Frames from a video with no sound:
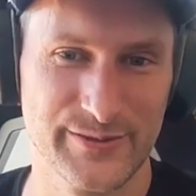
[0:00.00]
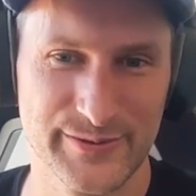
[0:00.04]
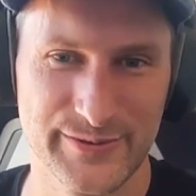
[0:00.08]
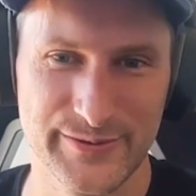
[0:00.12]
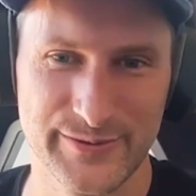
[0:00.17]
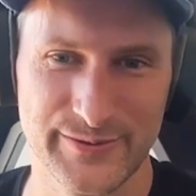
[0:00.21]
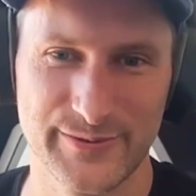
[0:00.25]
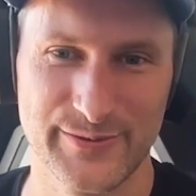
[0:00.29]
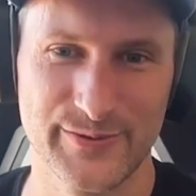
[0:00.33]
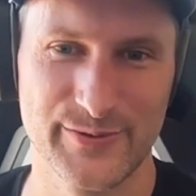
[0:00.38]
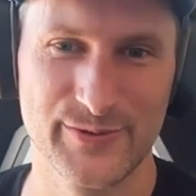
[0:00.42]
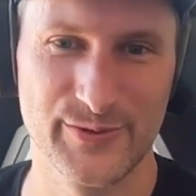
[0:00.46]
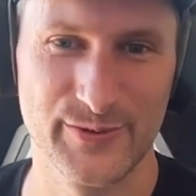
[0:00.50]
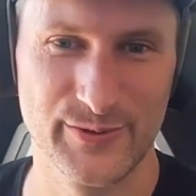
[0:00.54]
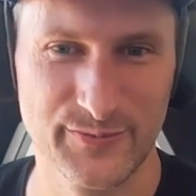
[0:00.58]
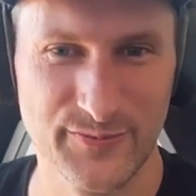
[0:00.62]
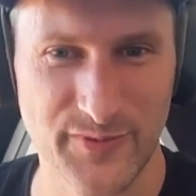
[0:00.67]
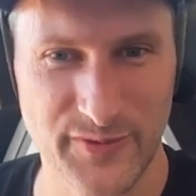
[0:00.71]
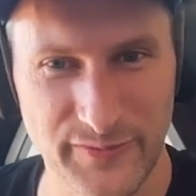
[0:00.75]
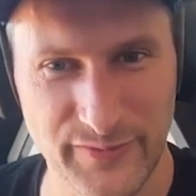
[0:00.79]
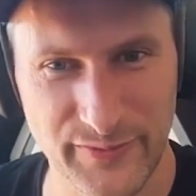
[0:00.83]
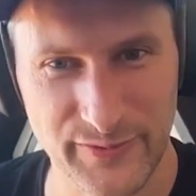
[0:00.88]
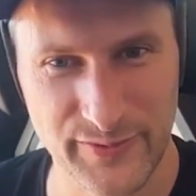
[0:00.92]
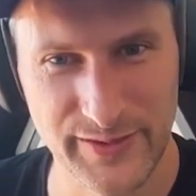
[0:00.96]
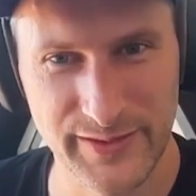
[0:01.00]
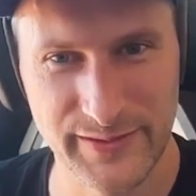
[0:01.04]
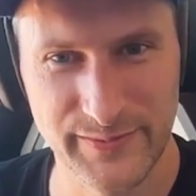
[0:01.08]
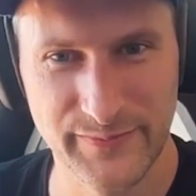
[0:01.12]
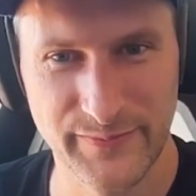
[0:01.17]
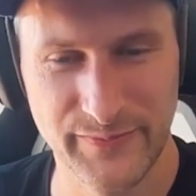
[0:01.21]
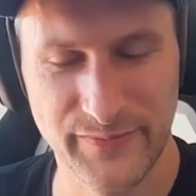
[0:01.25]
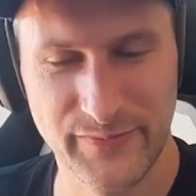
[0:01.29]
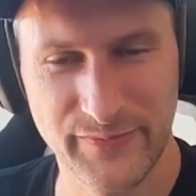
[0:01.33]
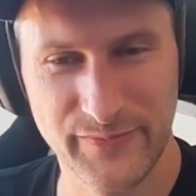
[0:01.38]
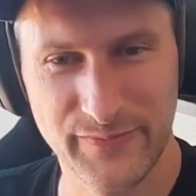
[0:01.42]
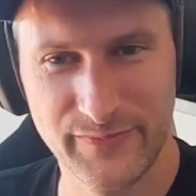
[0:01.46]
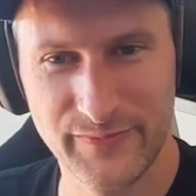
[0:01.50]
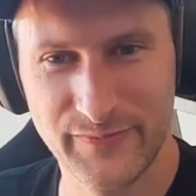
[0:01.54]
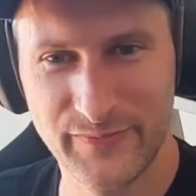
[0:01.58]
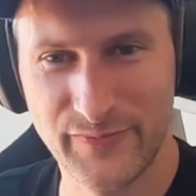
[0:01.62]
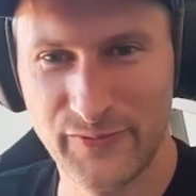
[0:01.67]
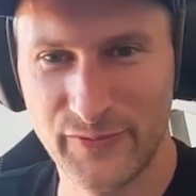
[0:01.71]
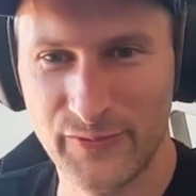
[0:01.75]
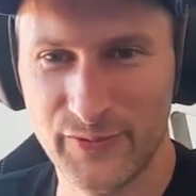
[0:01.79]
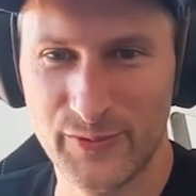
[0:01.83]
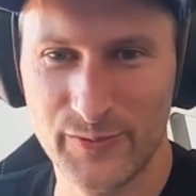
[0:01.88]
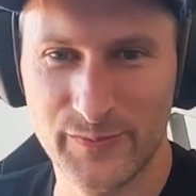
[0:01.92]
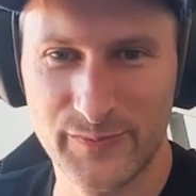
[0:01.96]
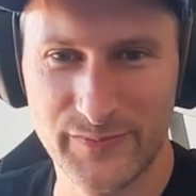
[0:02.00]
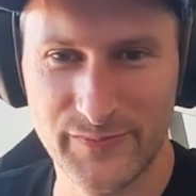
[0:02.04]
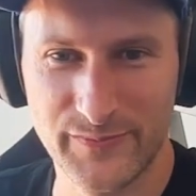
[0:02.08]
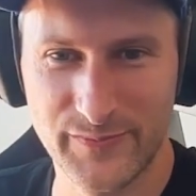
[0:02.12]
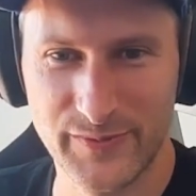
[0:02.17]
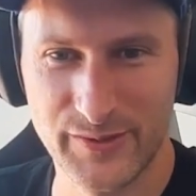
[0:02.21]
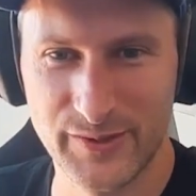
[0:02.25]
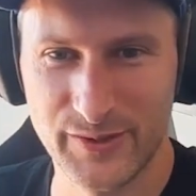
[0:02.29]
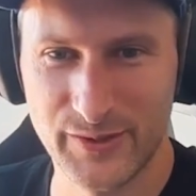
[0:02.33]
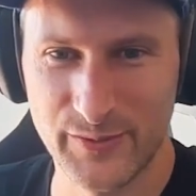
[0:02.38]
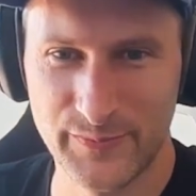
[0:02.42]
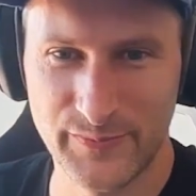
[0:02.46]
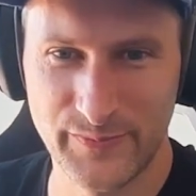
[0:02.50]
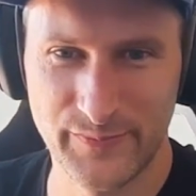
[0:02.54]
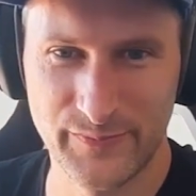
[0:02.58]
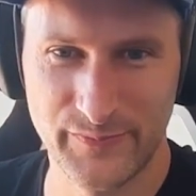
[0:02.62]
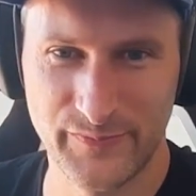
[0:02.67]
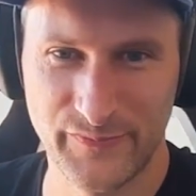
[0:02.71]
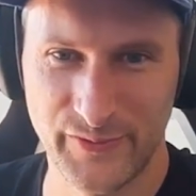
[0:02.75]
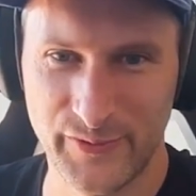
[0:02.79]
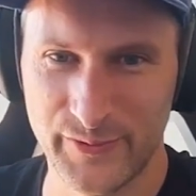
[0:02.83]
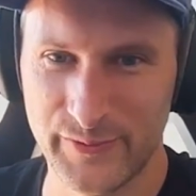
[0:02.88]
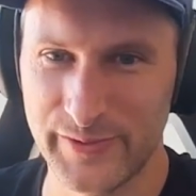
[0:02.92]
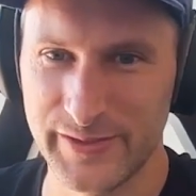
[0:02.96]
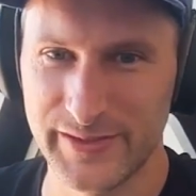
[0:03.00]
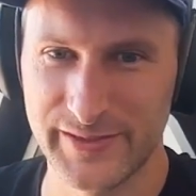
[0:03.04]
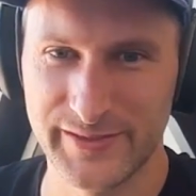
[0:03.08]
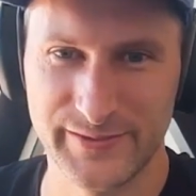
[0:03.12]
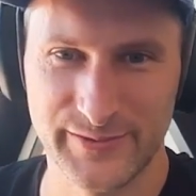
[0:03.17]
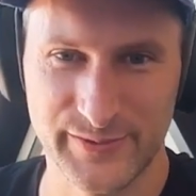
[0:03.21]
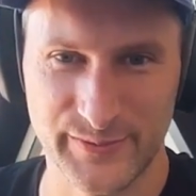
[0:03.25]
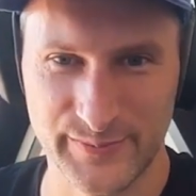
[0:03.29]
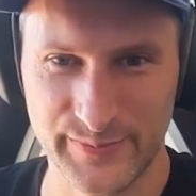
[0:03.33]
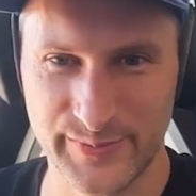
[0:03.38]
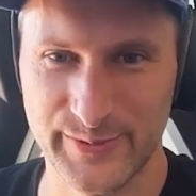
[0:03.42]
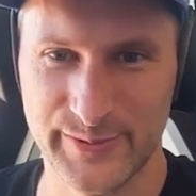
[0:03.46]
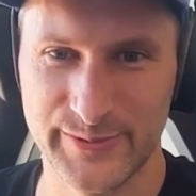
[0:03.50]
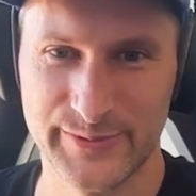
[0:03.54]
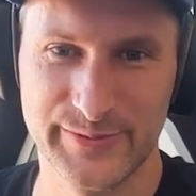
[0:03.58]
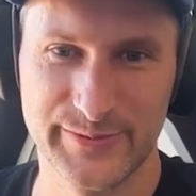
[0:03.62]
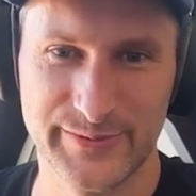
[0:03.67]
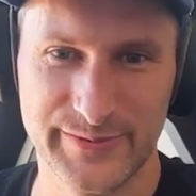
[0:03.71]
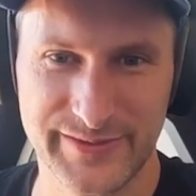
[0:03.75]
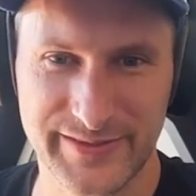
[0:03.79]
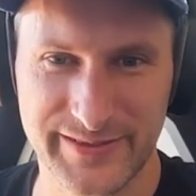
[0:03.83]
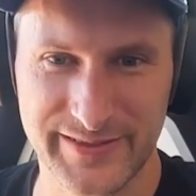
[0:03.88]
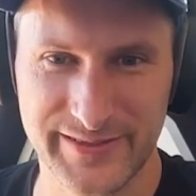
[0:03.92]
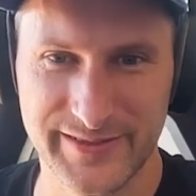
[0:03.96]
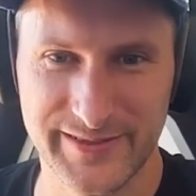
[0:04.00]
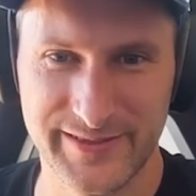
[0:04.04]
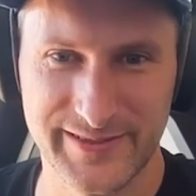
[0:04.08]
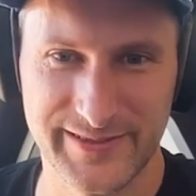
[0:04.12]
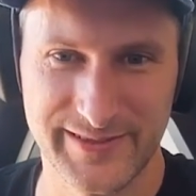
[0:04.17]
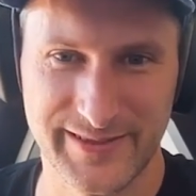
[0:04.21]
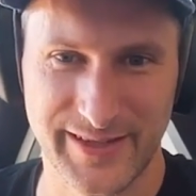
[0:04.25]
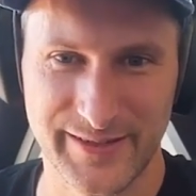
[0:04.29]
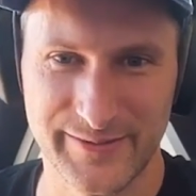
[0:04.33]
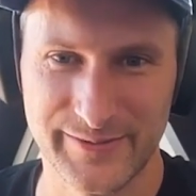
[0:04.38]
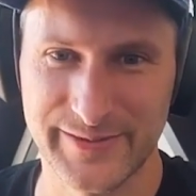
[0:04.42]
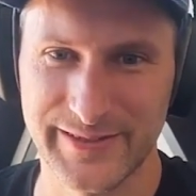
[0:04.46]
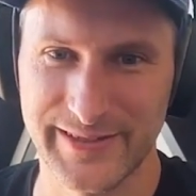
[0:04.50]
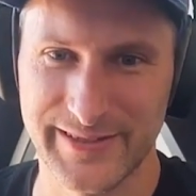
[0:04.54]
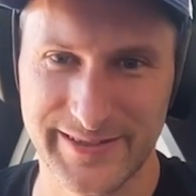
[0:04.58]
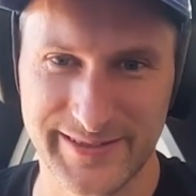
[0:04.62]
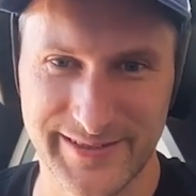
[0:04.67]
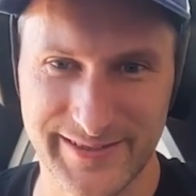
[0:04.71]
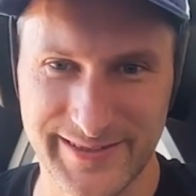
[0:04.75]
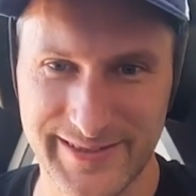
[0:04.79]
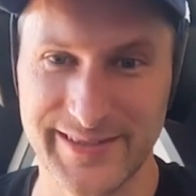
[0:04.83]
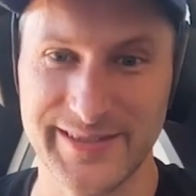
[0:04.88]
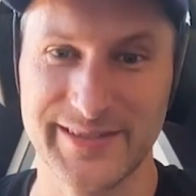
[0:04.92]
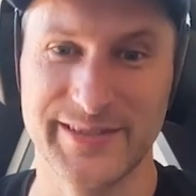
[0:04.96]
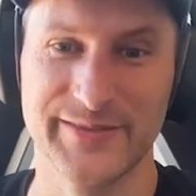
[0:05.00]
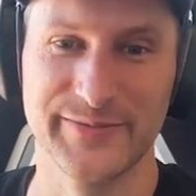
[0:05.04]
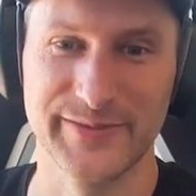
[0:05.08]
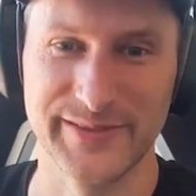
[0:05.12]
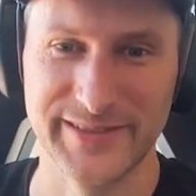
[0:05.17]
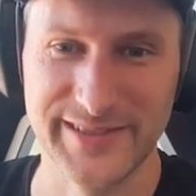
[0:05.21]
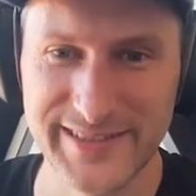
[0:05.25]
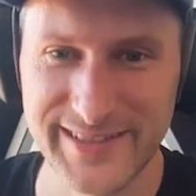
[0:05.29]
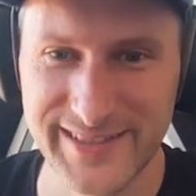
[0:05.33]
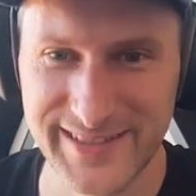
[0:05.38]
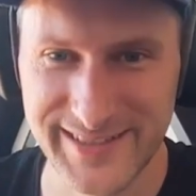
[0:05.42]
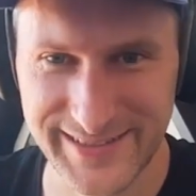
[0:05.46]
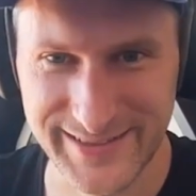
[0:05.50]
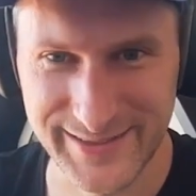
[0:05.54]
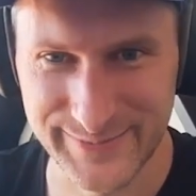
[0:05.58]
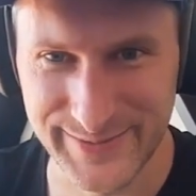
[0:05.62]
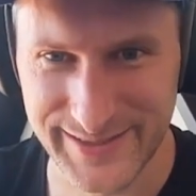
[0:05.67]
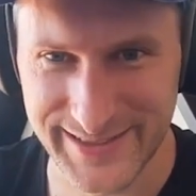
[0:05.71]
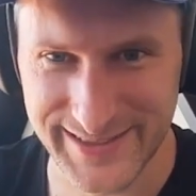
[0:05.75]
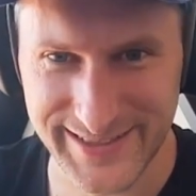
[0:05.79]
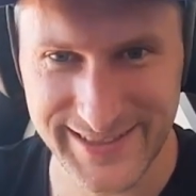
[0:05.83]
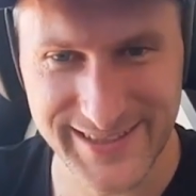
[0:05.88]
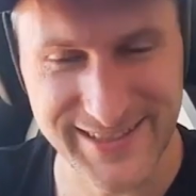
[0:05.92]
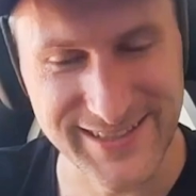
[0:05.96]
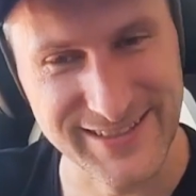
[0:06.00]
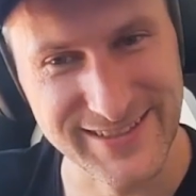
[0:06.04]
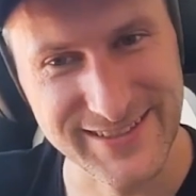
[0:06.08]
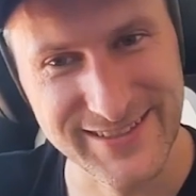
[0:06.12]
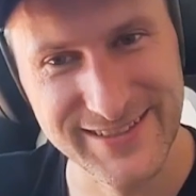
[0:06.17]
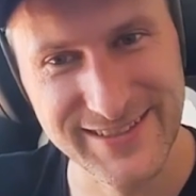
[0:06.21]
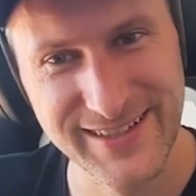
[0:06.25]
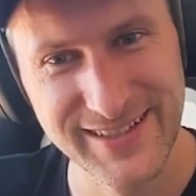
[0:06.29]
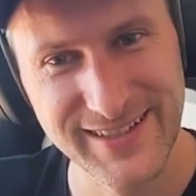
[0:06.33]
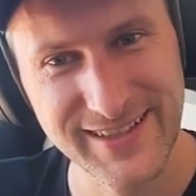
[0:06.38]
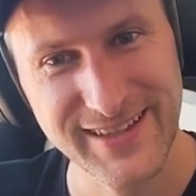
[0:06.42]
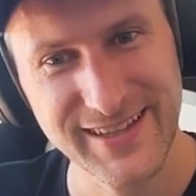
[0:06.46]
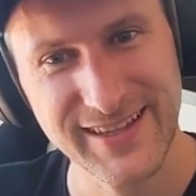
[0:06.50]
you should refrain from offering, product in this area indefinitely, basically.